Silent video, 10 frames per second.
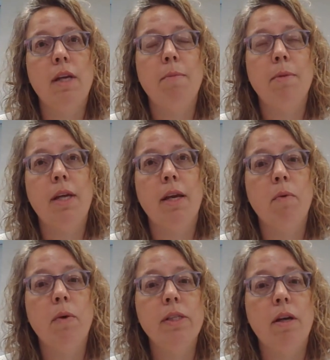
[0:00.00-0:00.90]
I've been taking
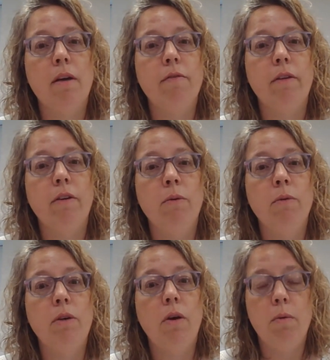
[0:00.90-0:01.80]
points off if
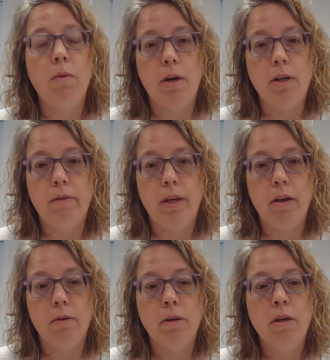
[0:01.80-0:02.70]
you don't watch the
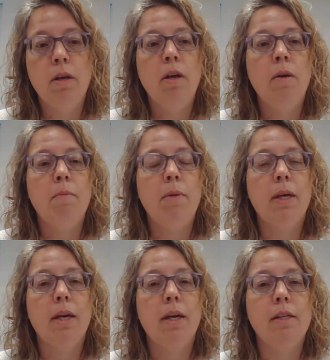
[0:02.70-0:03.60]
video
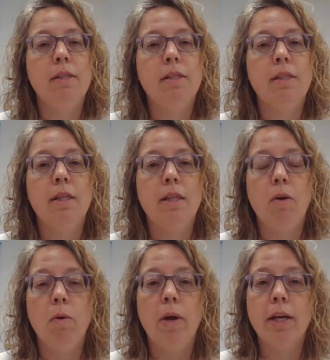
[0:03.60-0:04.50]
because the
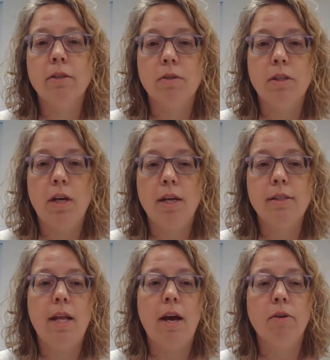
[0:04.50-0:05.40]
whole
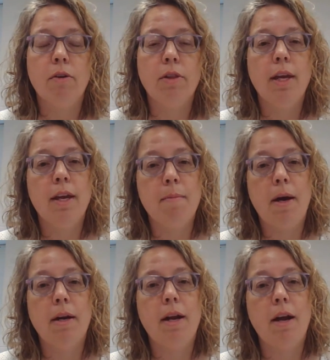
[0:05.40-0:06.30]
exercise and how you're thinking
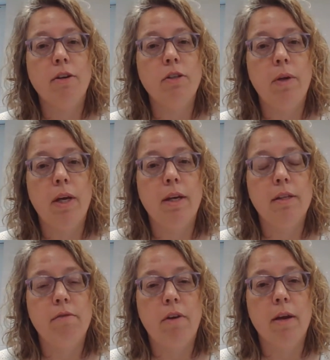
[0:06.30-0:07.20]
about it and how you're doing it
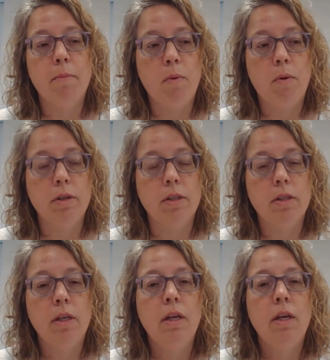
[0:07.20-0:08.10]
is very
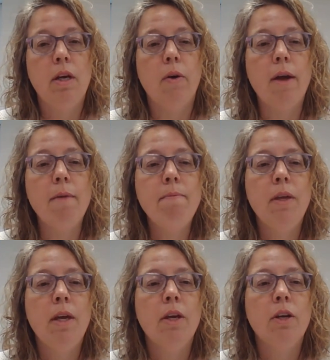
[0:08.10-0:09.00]
important. Okay,
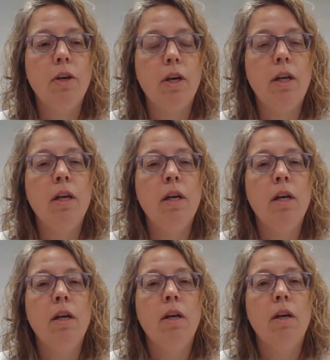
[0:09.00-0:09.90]
good.
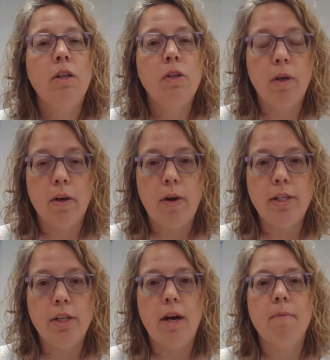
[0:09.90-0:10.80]
Doing a
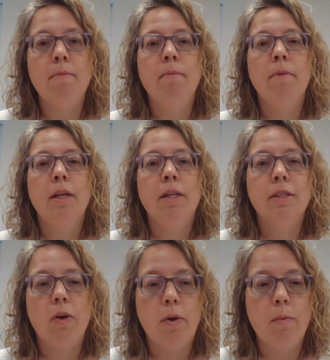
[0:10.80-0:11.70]
great job.
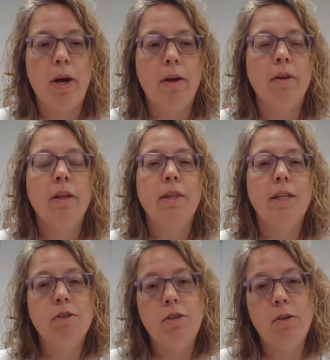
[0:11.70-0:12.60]
It's going well.
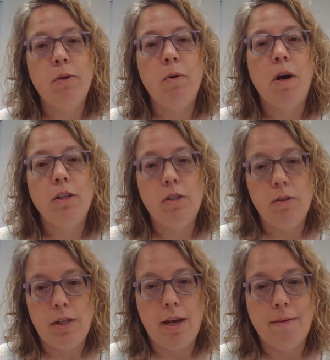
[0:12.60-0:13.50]
These are due on
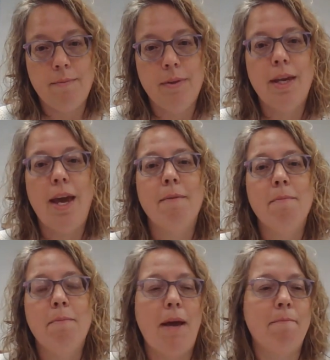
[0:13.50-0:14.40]
Tuesday. Okay,
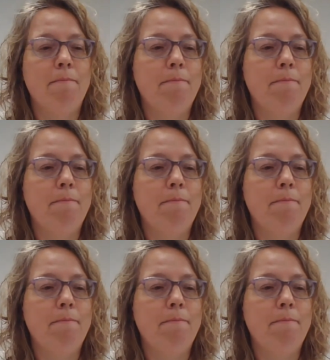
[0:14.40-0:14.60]
bye.